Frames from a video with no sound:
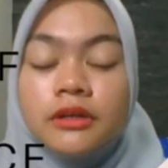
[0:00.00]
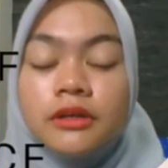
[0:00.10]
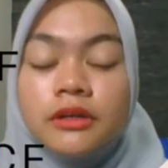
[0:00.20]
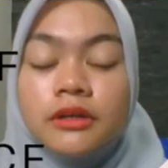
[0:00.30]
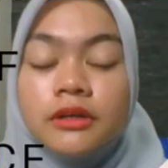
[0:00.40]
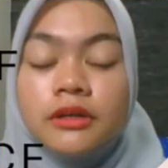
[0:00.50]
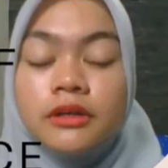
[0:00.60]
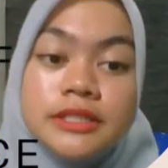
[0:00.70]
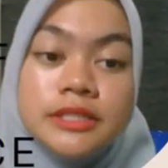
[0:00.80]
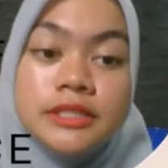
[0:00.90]
The
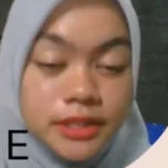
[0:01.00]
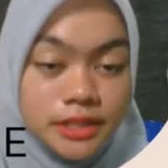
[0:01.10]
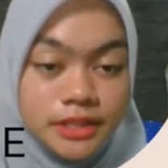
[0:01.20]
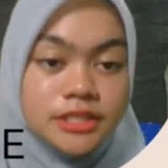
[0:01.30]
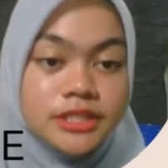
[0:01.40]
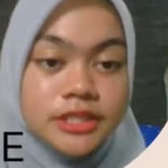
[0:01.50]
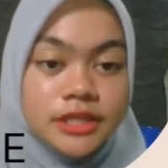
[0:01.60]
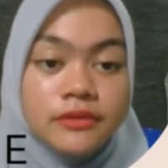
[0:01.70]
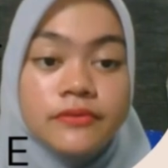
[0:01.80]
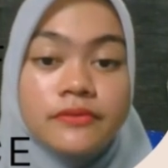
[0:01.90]
third shift
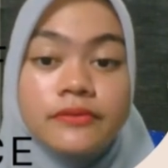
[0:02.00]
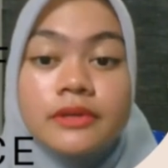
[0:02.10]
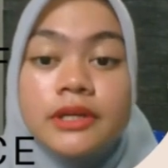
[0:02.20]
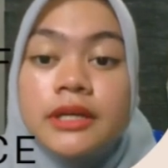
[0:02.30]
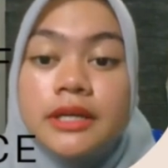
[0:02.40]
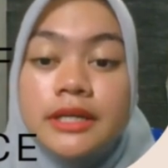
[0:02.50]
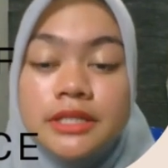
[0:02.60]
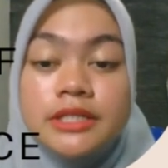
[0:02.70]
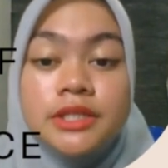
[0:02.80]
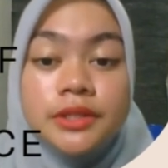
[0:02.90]
is
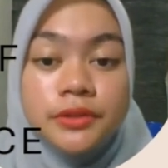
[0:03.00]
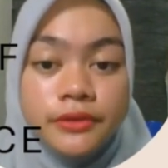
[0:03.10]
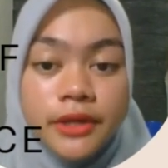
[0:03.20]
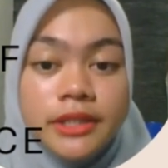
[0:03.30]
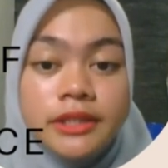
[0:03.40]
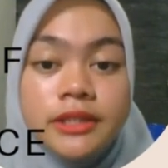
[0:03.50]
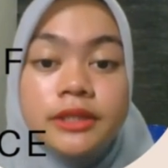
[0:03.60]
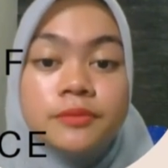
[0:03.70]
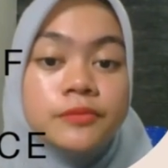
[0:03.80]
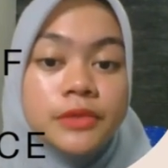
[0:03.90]
creating
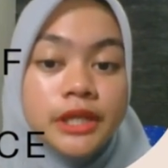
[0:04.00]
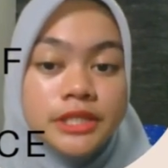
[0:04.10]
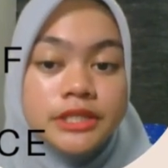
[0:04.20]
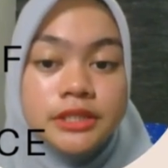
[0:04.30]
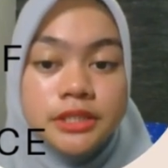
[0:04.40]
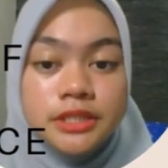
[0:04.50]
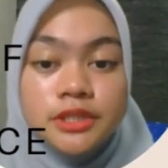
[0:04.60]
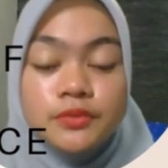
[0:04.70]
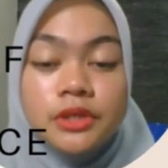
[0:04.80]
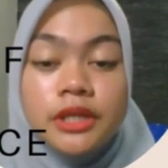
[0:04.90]
Malaysians with
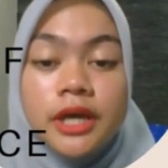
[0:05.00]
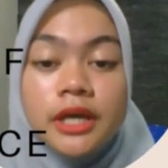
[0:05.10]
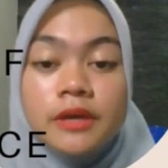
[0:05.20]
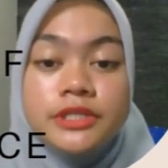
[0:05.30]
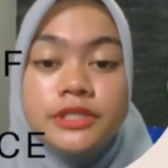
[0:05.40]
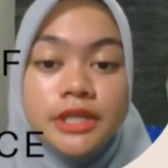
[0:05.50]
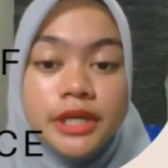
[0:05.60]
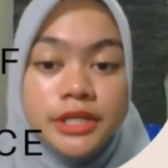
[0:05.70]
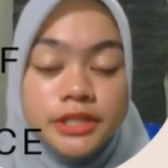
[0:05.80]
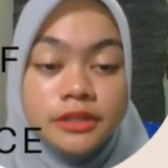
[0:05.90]
an
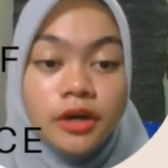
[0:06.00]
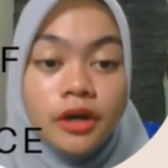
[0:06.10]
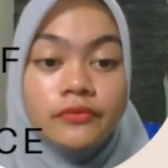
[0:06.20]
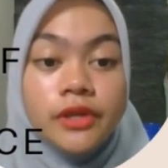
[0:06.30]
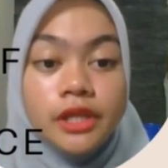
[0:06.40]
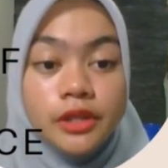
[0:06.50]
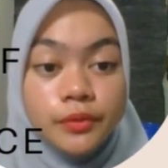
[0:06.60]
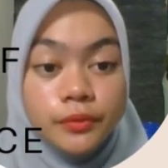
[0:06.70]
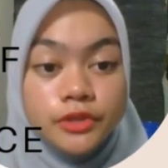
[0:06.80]
appreciation of values,